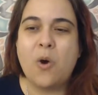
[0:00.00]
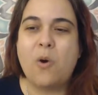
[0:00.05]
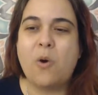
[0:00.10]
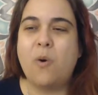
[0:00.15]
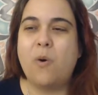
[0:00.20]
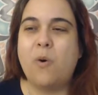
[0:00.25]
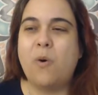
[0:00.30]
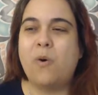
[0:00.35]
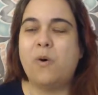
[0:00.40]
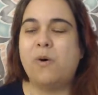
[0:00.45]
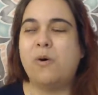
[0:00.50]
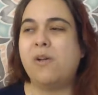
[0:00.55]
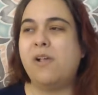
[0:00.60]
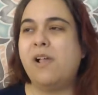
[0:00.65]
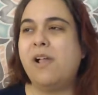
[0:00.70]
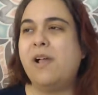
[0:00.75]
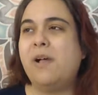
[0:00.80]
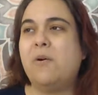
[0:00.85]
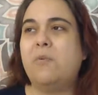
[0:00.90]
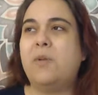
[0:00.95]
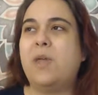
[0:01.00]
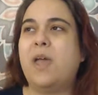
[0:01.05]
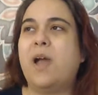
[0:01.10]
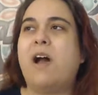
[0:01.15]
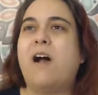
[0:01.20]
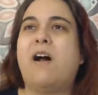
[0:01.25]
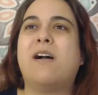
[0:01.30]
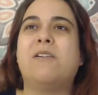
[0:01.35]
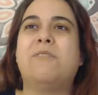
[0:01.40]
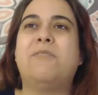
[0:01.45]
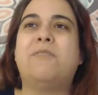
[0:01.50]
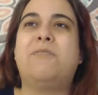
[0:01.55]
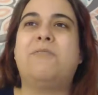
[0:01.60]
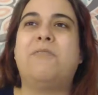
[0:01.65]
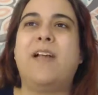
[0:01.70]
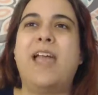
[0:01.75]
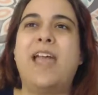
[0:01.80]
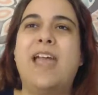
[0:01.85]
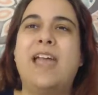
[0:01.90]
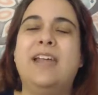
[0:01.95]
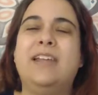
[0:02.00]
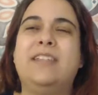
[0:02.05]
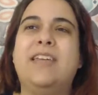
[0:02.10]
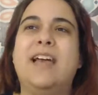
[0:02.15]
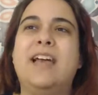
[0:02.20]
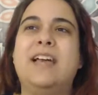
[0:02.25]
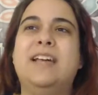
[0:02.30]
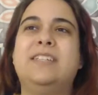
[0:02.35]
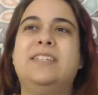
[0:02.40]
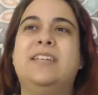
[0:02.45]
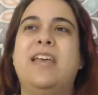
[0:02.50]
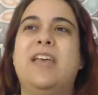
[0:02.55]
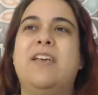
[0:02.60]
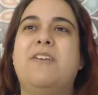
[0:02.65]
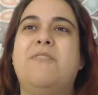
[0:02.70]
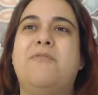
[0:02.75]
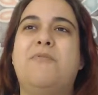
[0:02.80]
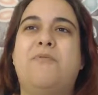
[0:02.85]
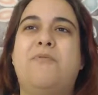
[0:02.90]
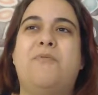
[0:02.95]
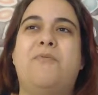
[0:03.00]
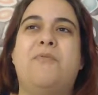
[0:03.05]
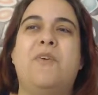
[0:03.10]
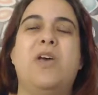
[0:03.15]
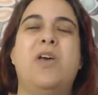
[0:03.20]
or we are afraid that if